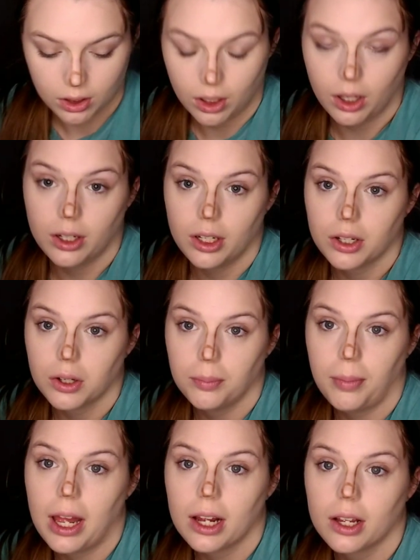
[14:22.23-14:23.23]
I need to go
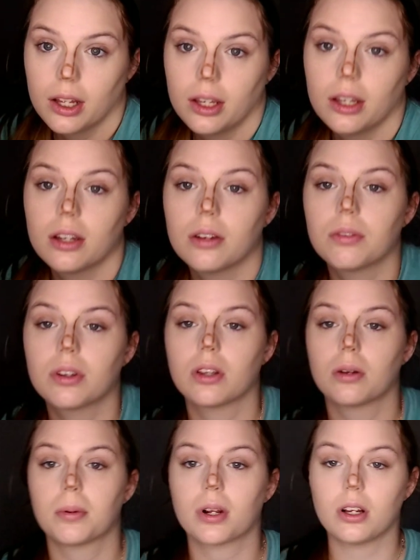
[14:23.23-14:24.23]
back in with a
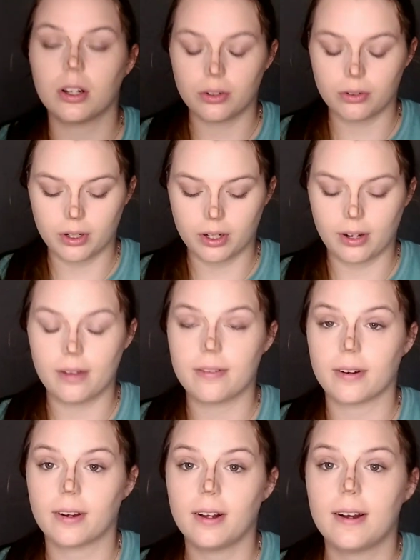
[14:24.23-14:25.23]
little bit of contouring, and I
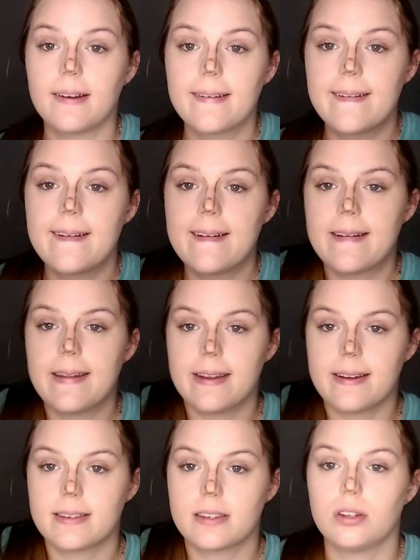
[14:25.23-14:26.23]
forgot
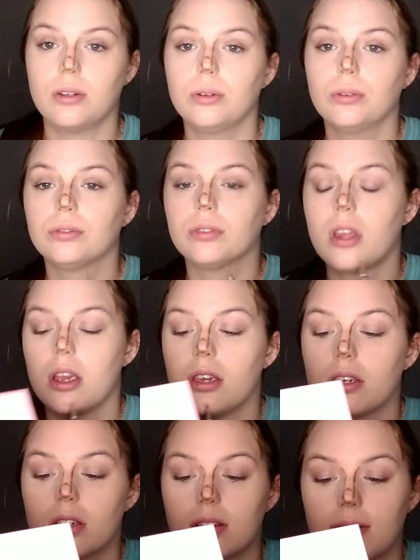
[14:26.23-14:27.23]
just to
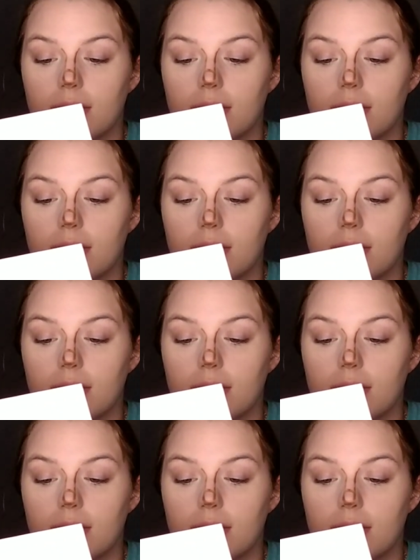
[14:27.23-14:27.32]
take,